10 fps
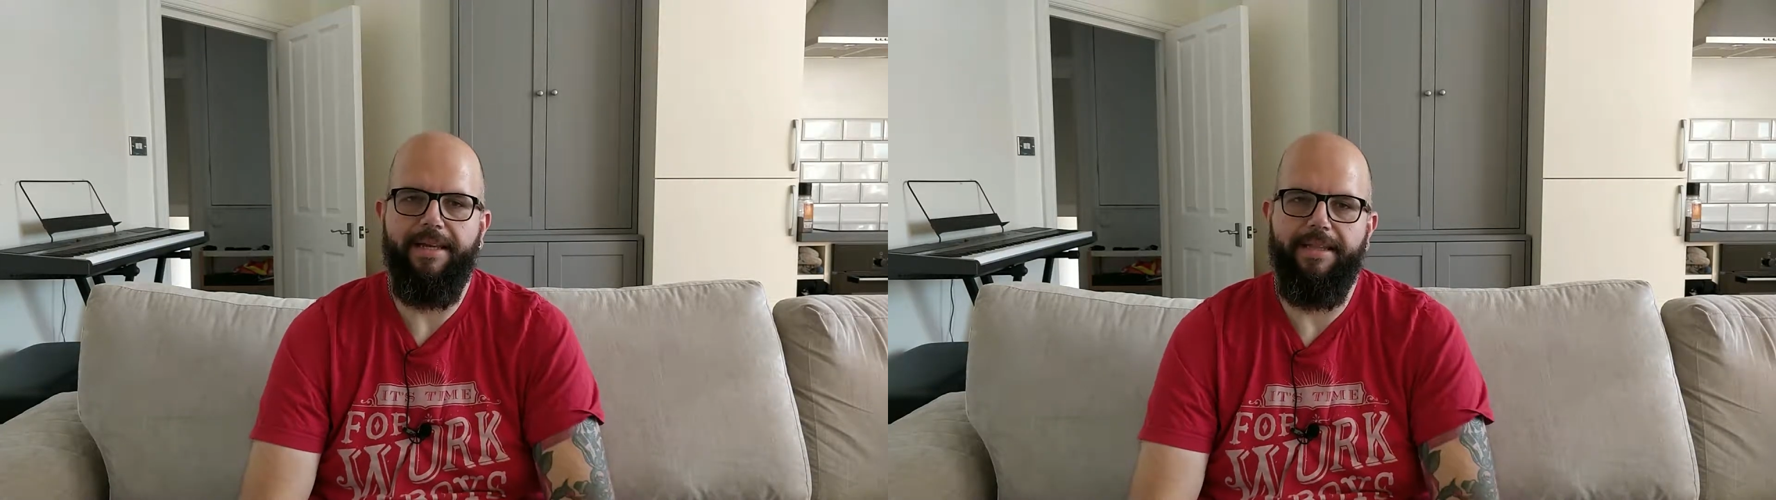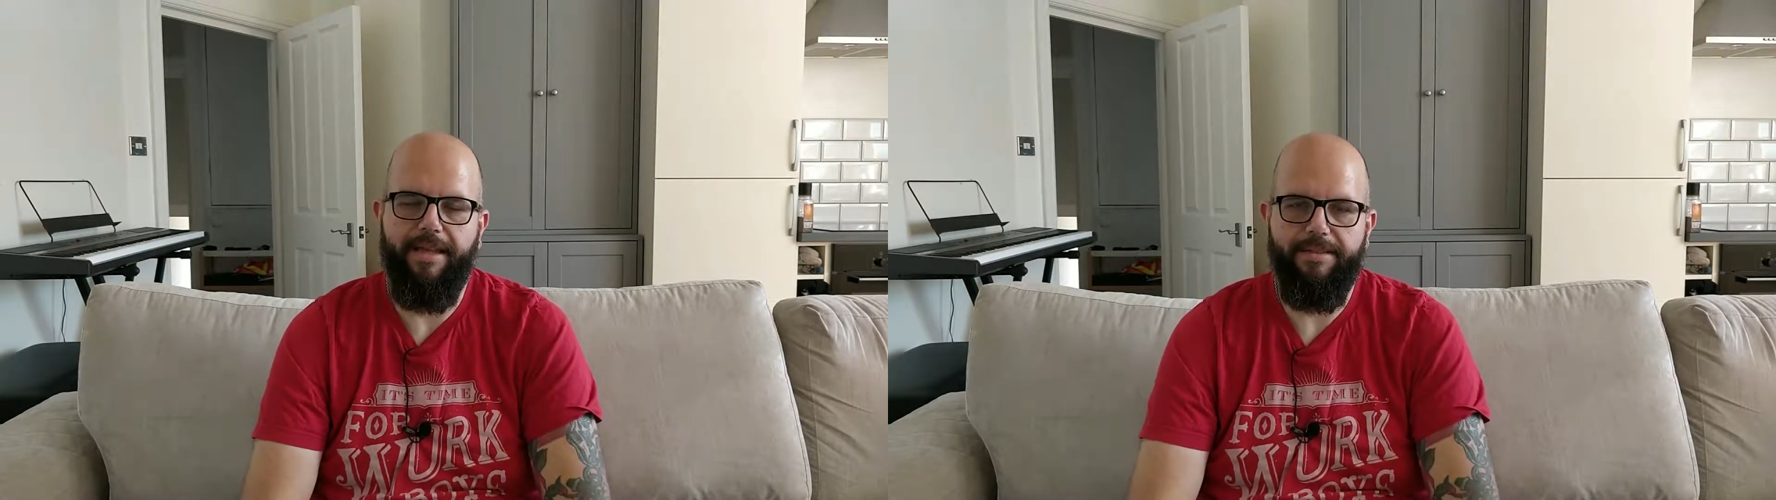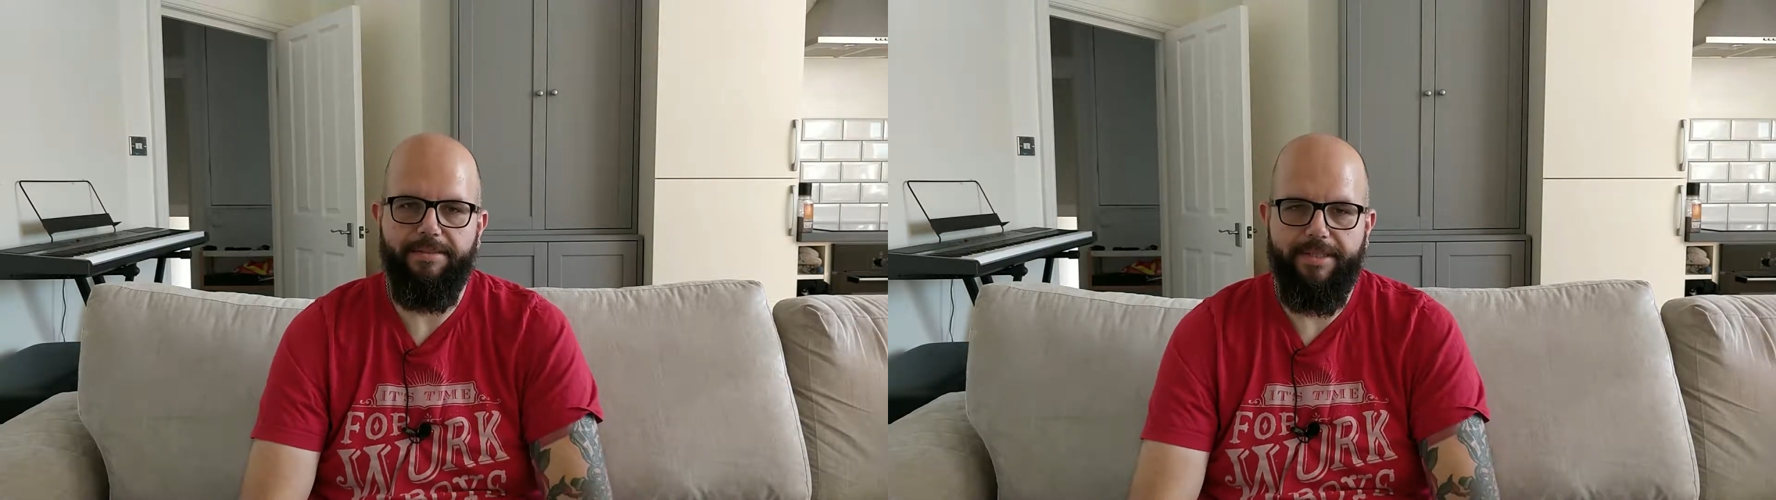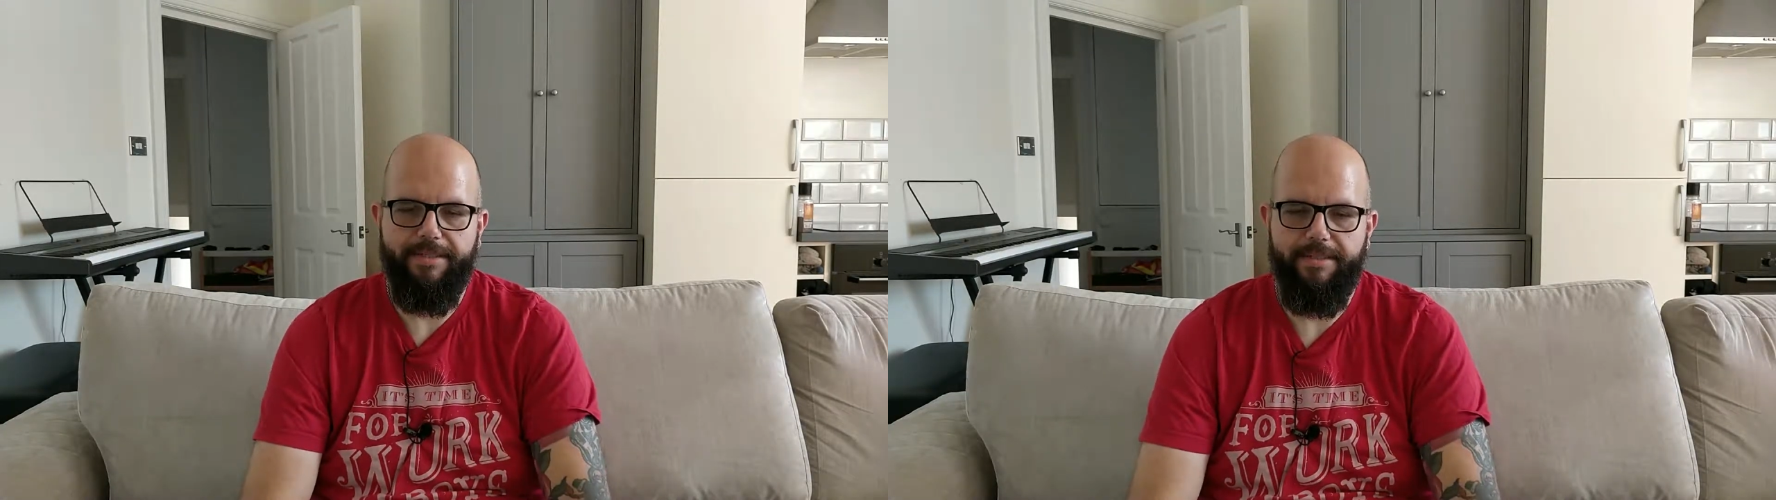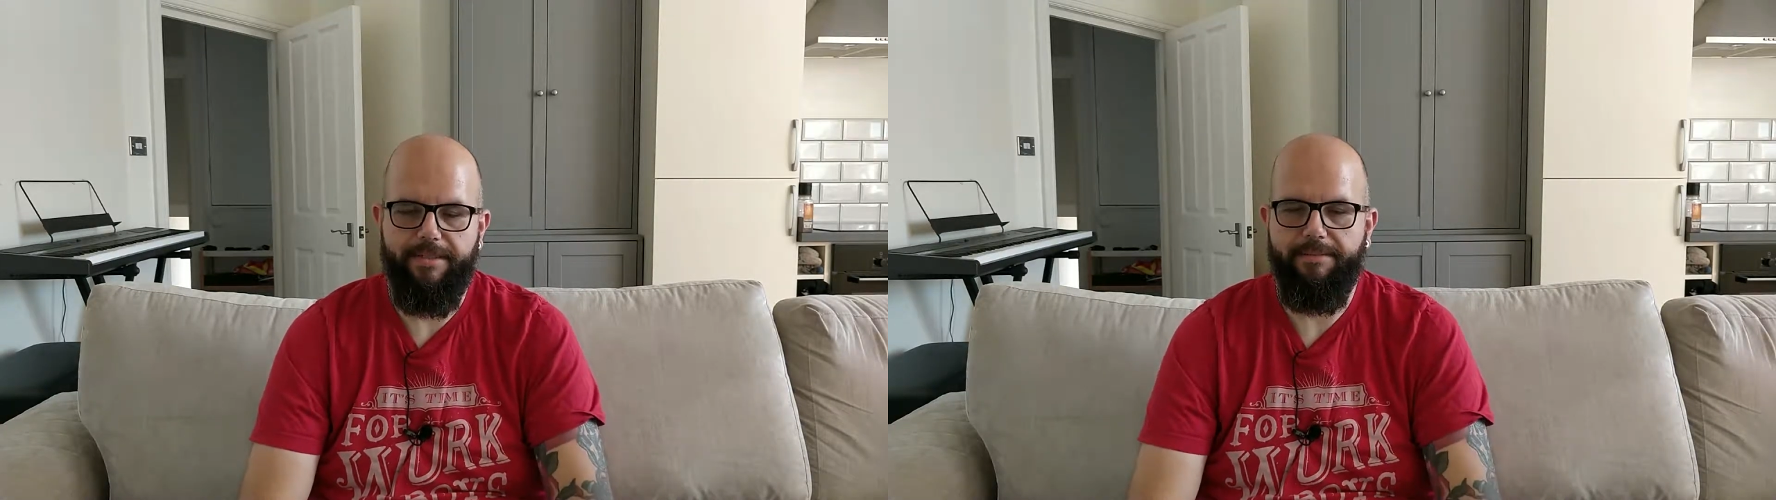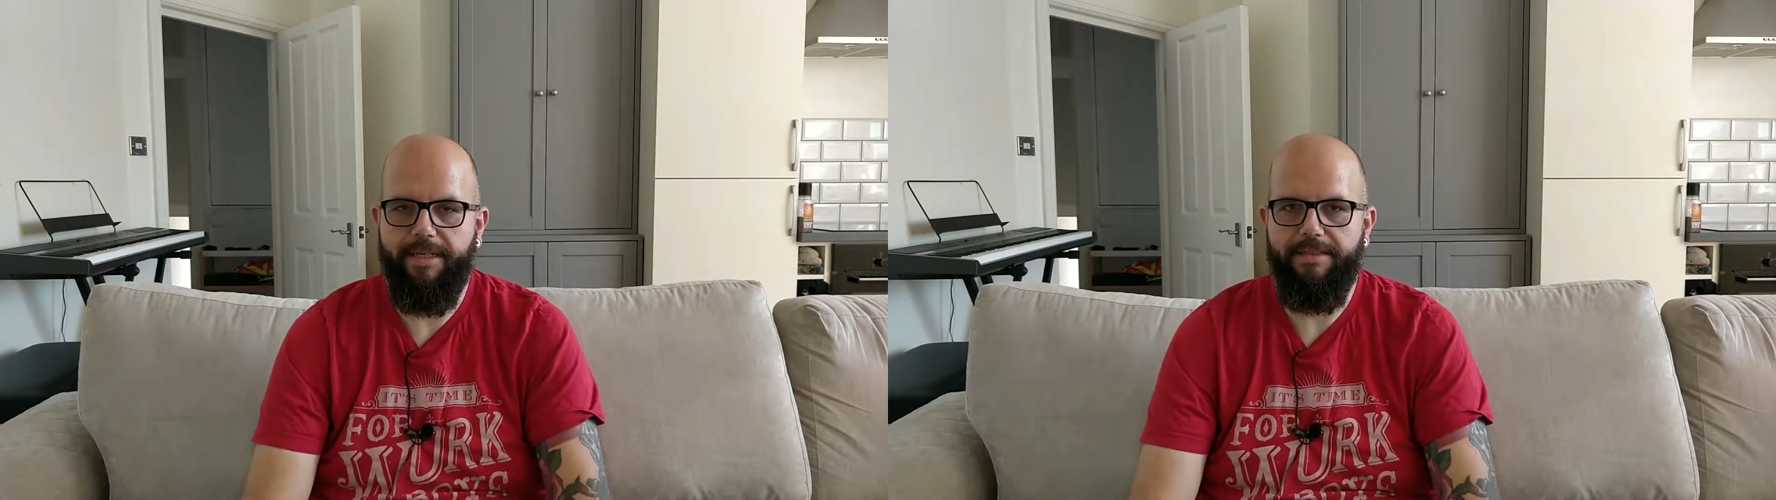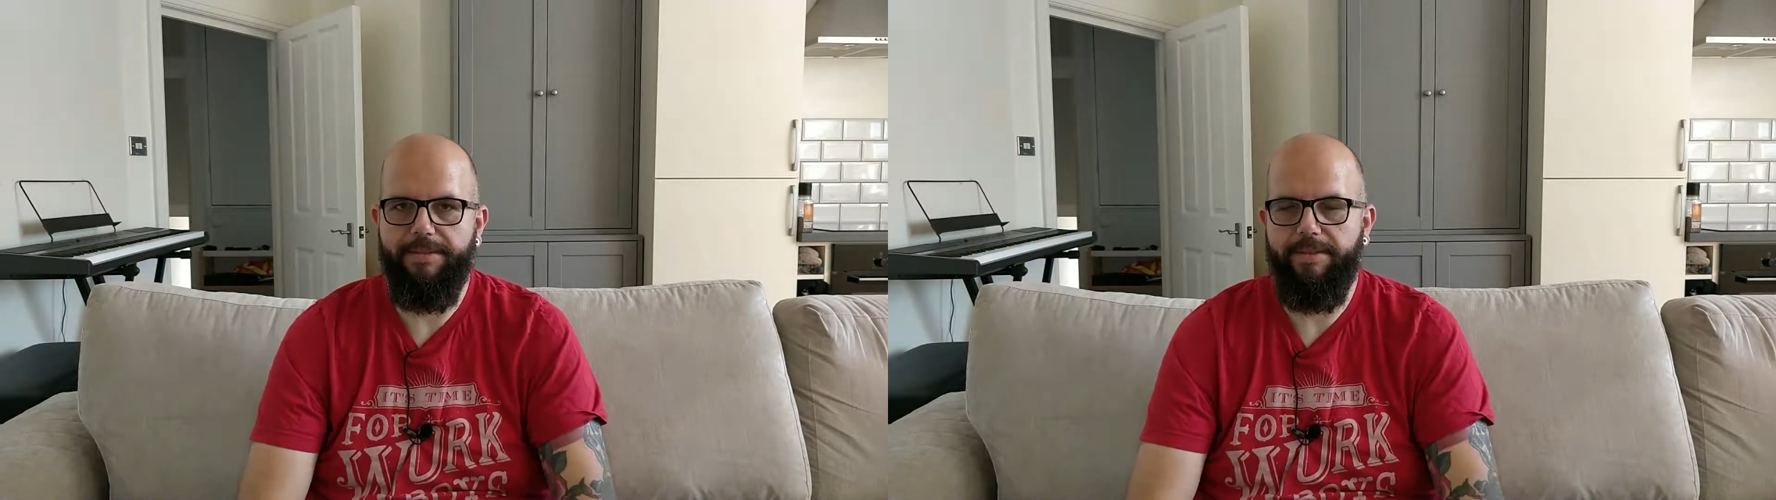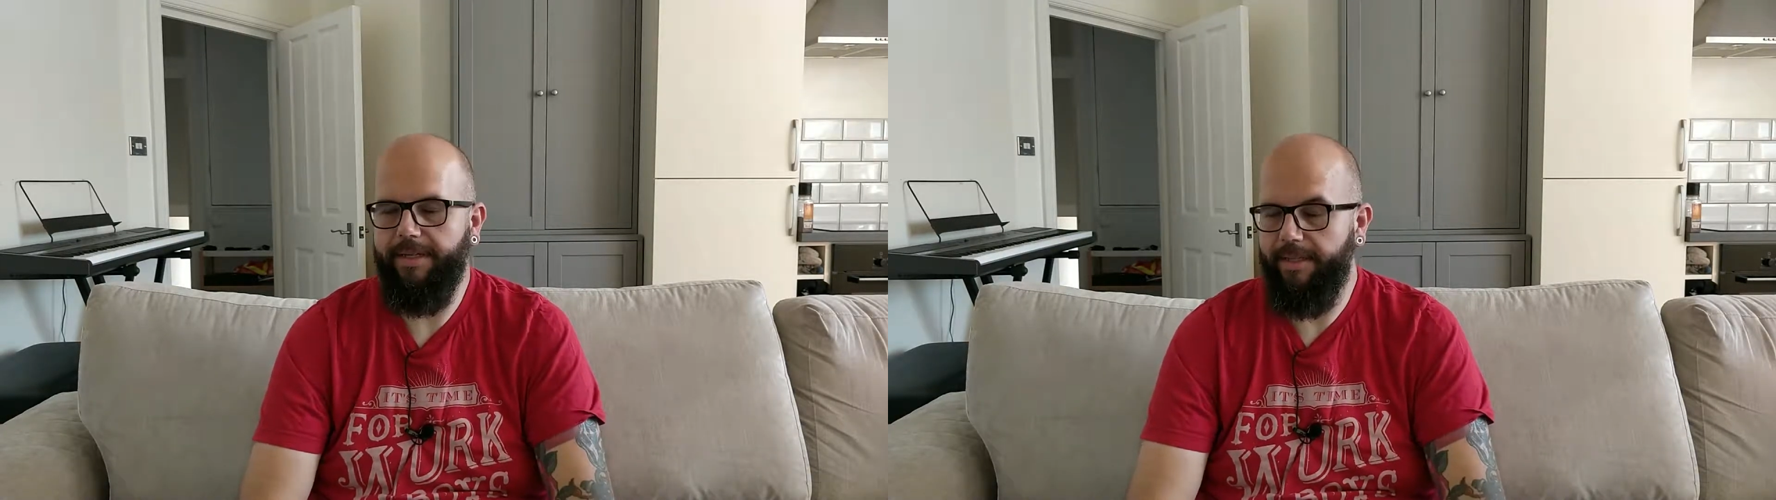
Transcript: That's right, I'm going to be doing